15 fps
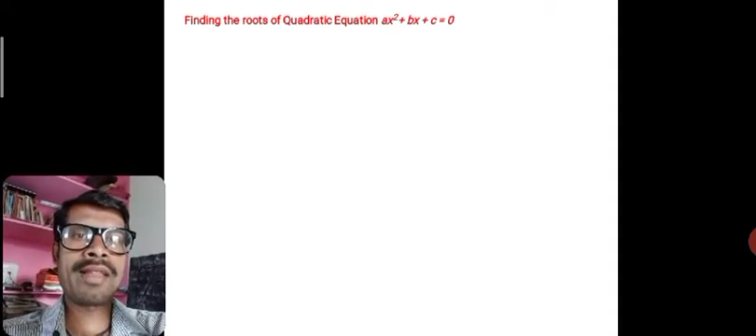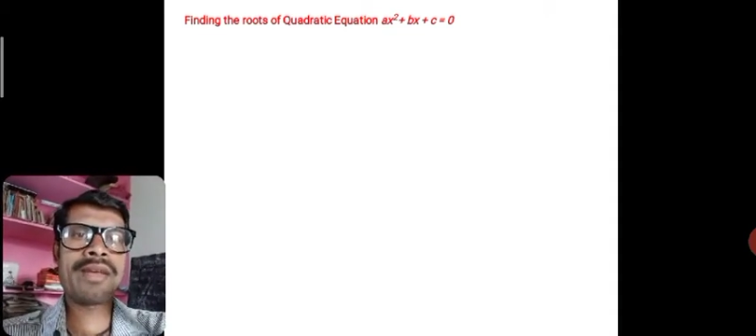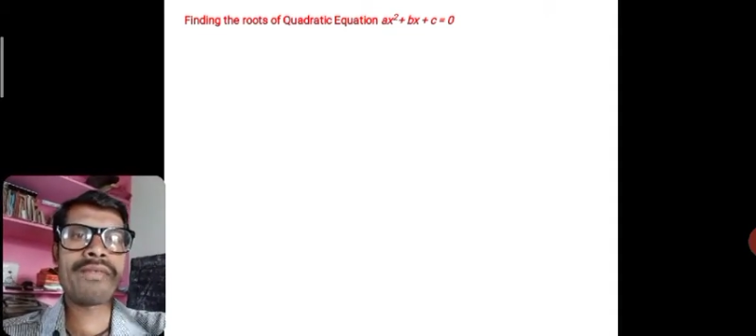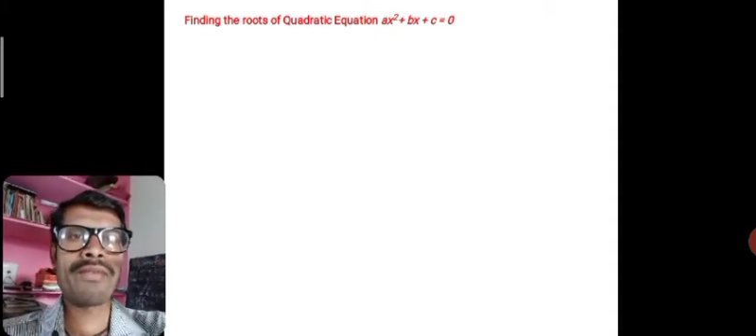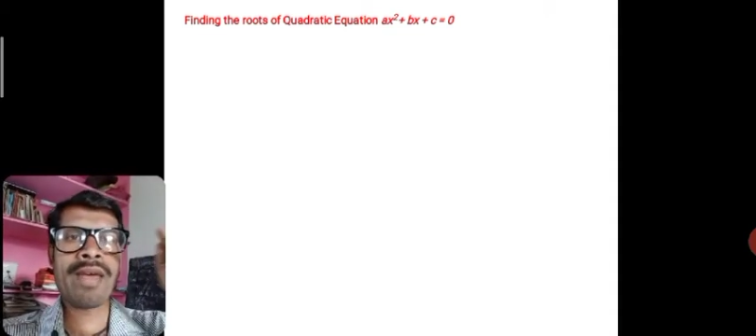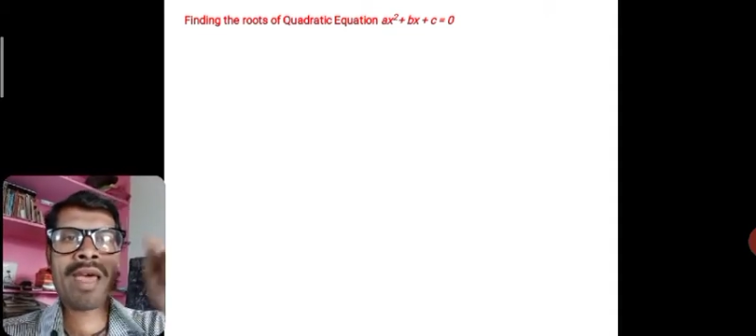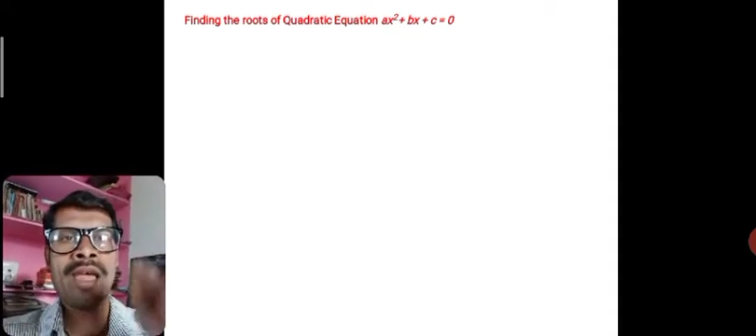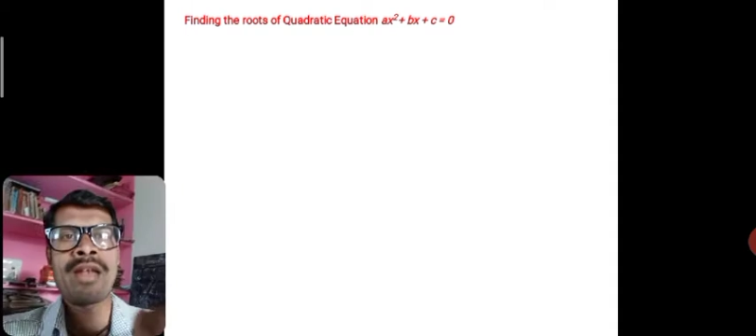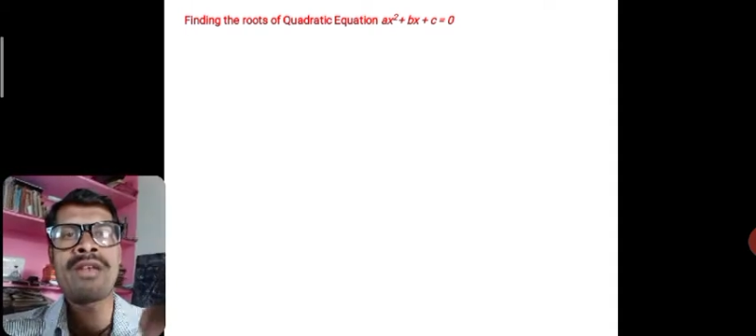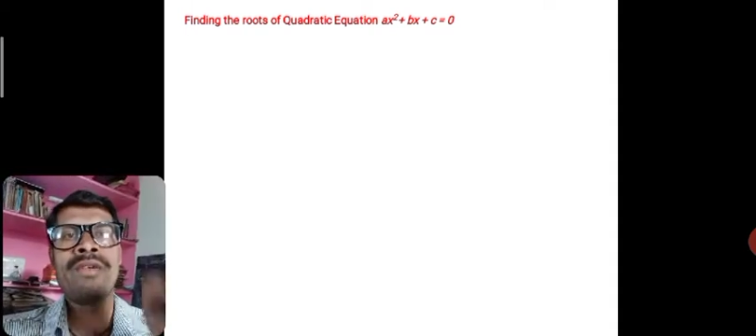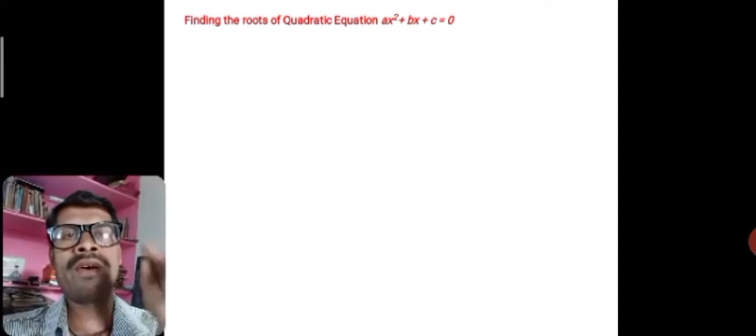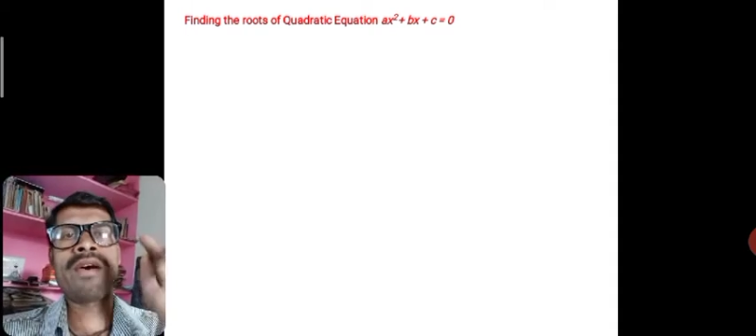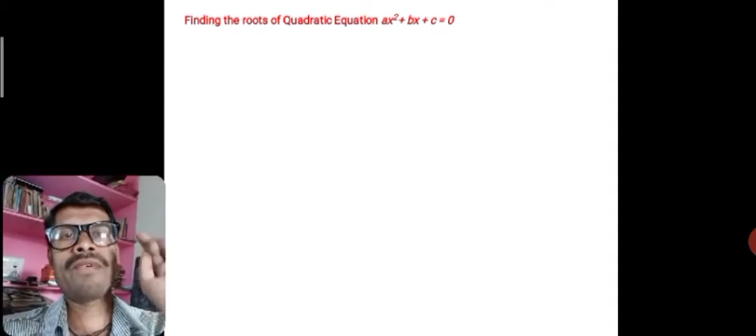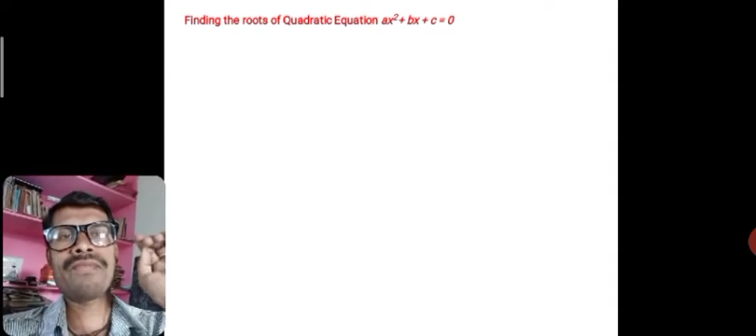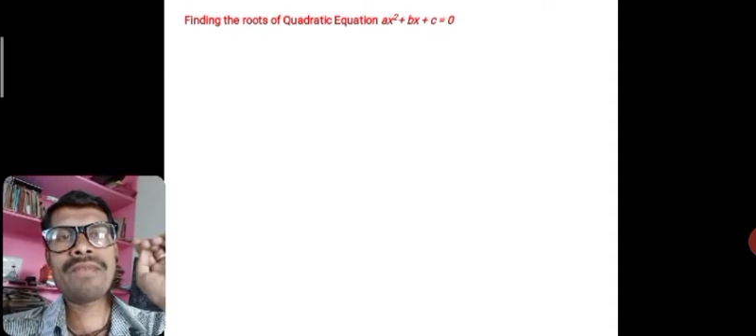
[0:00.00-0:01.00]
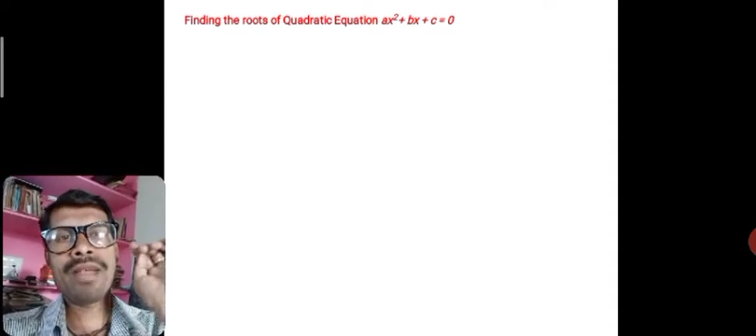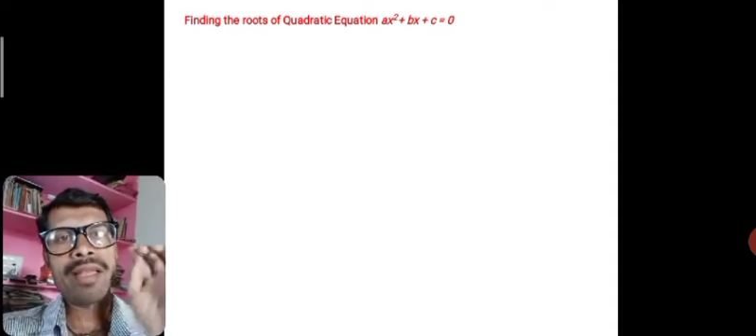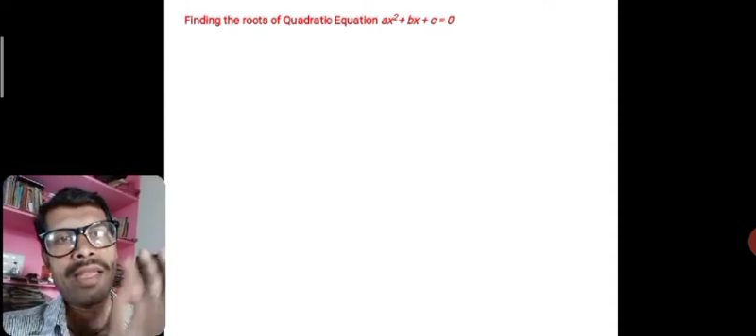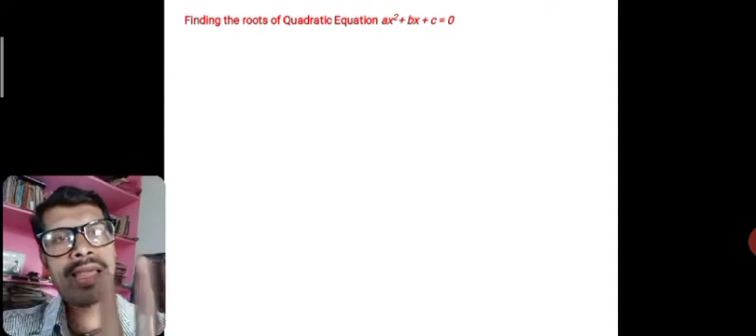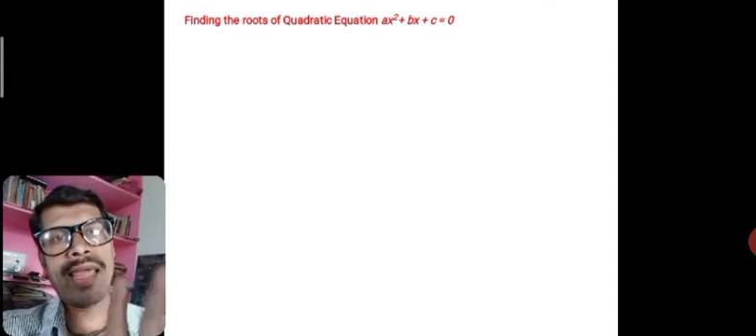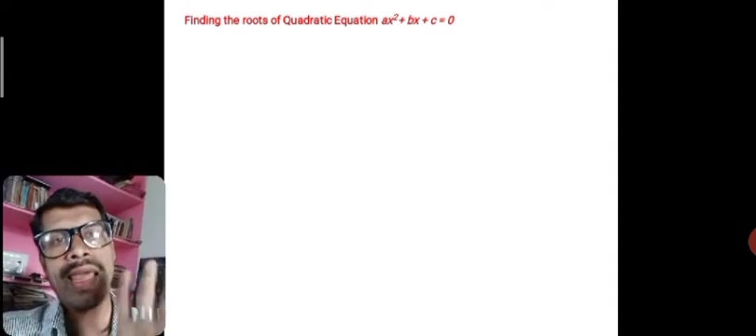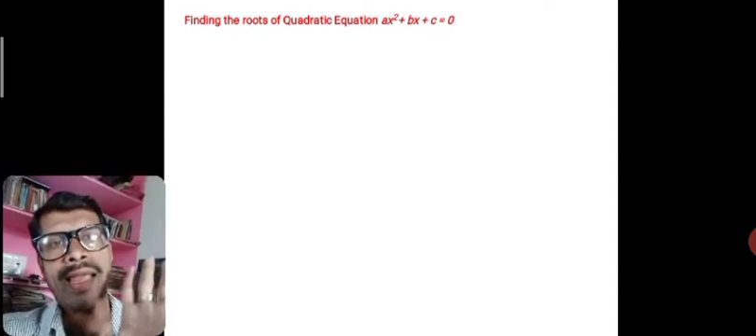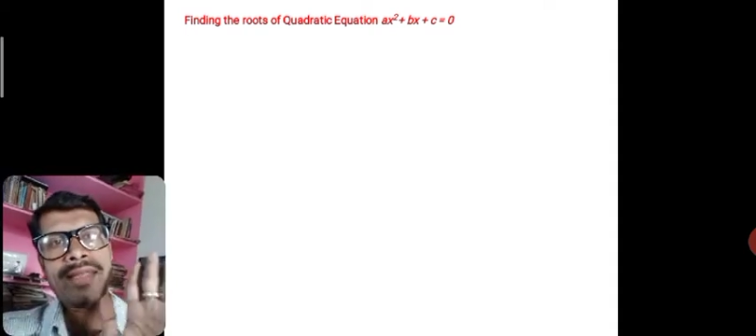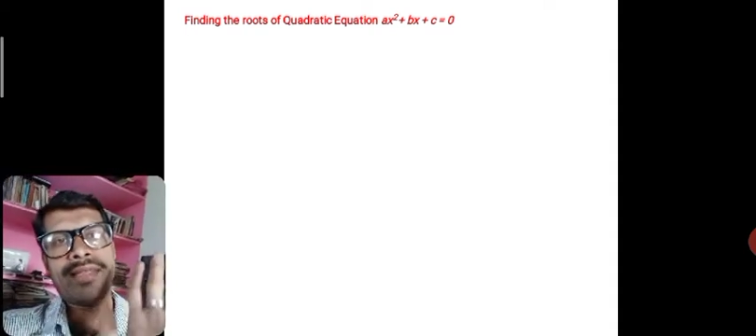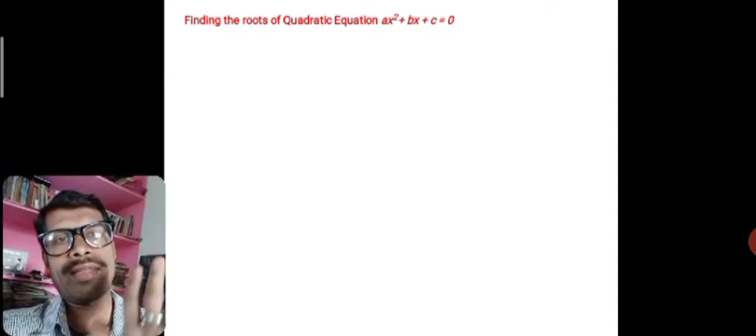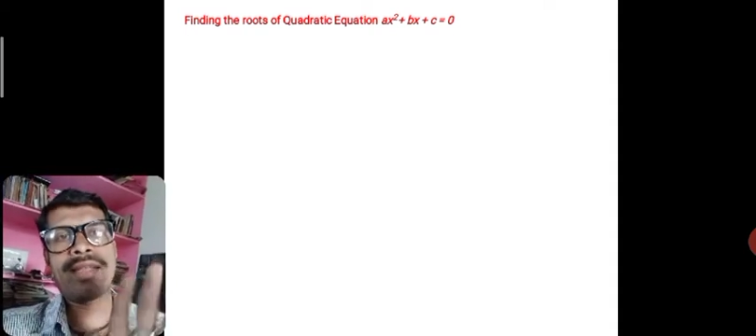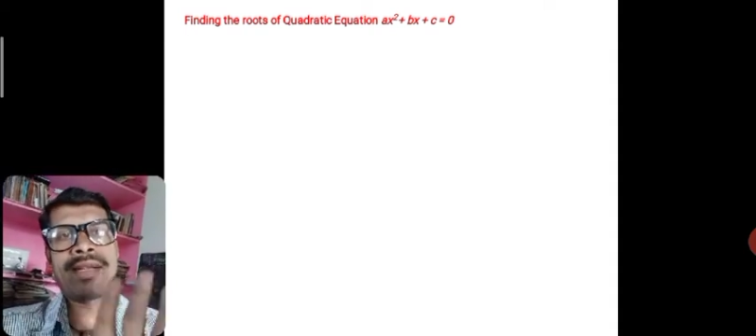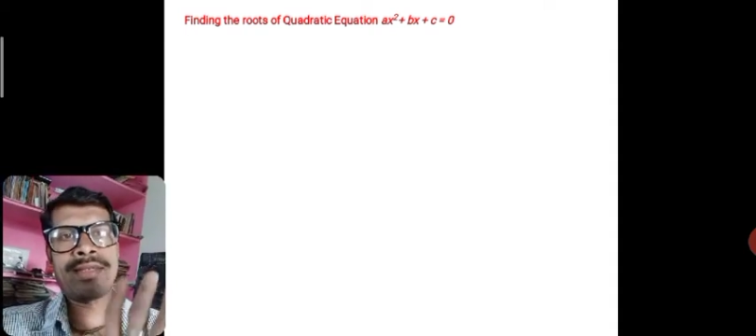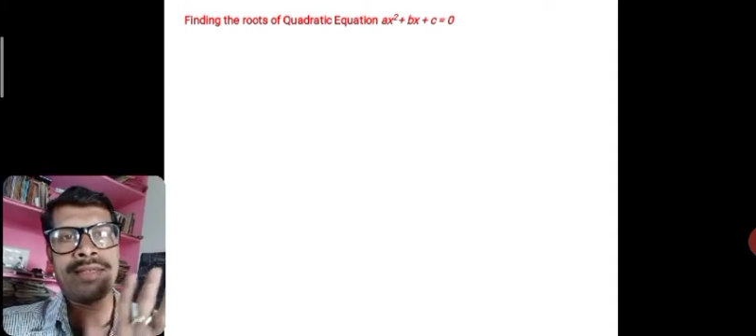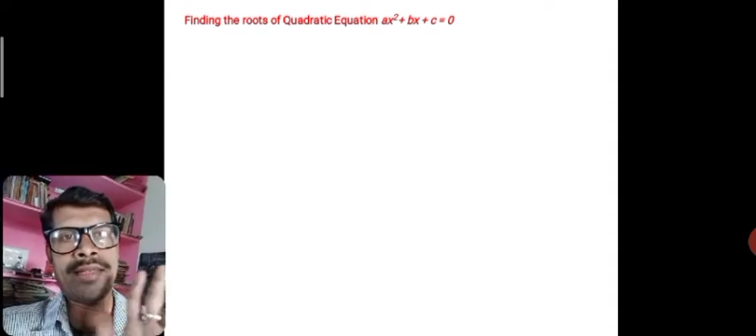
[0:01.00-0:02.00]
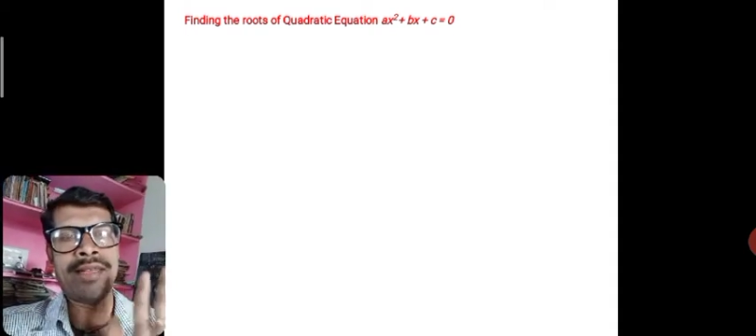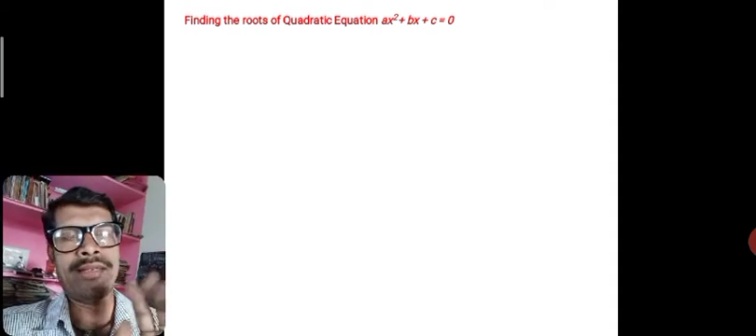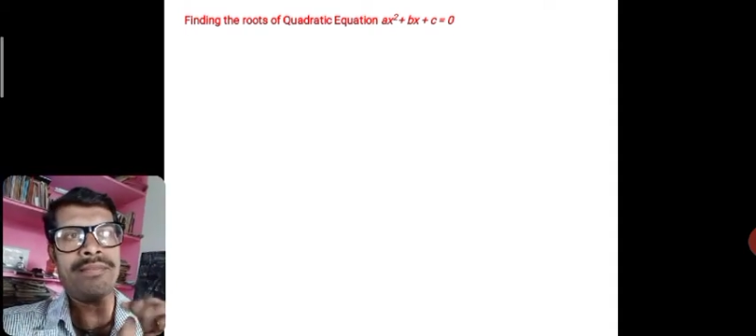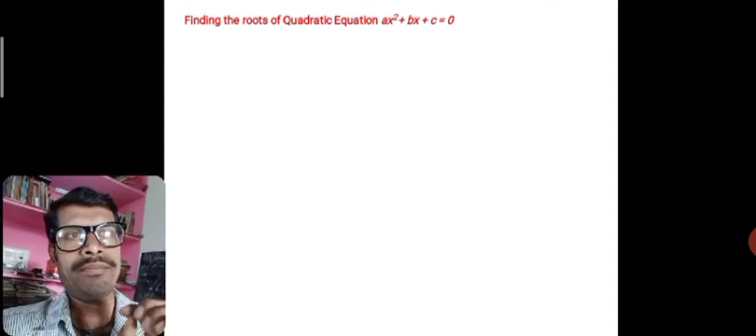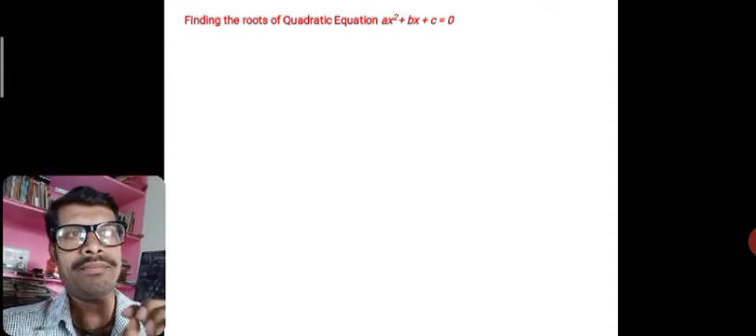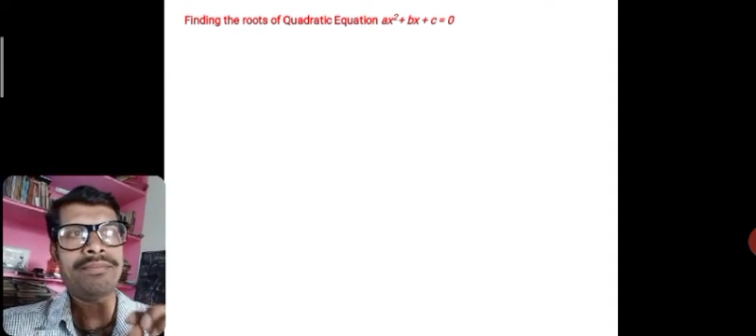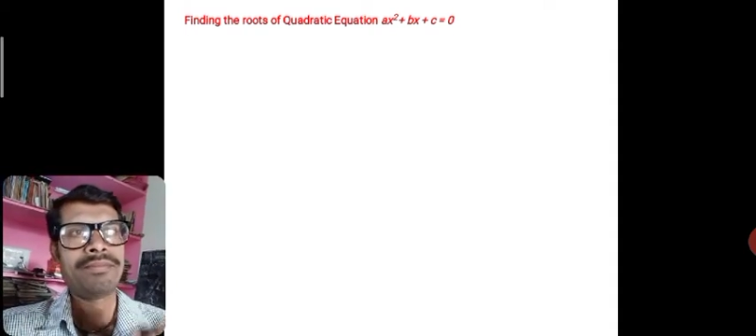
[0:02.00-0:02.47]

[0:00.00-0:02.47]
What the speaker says: the value of x, that's all.